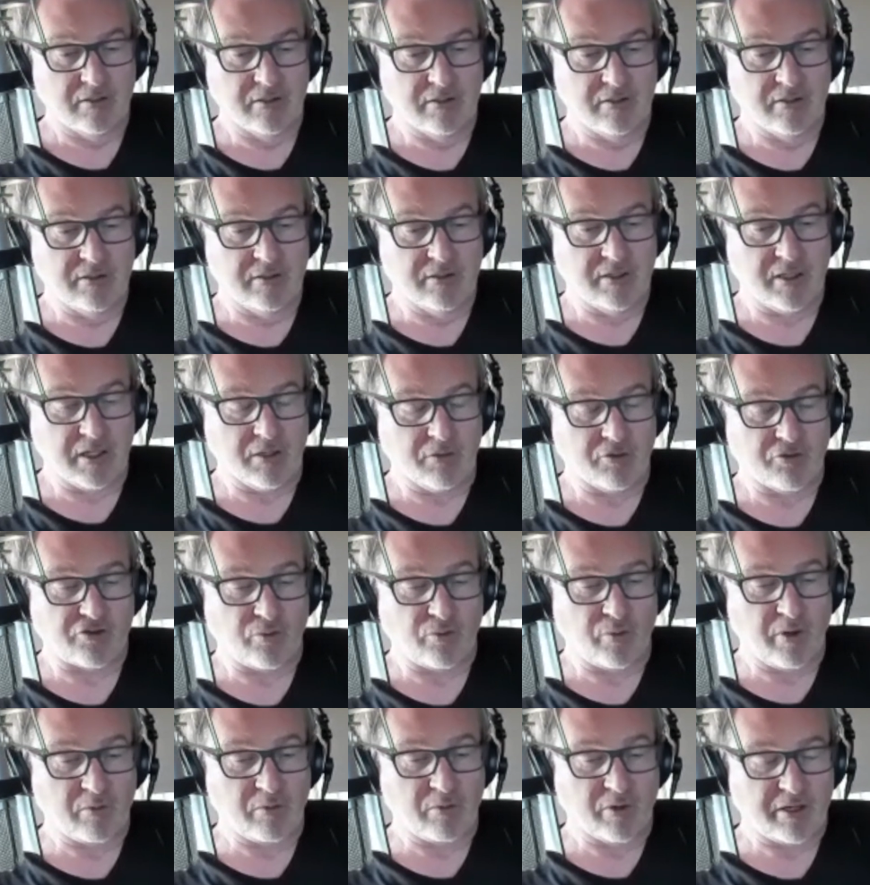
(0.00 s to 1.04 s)
Yeah, it was a
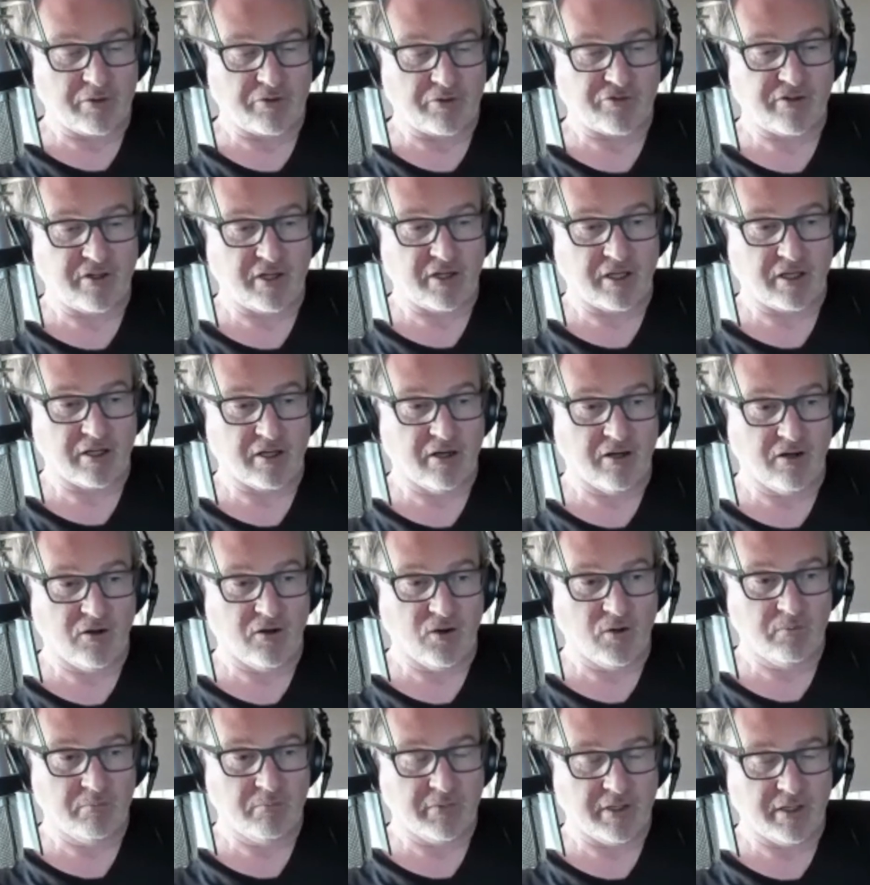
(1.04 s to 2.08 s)
weird one. I was sitting at home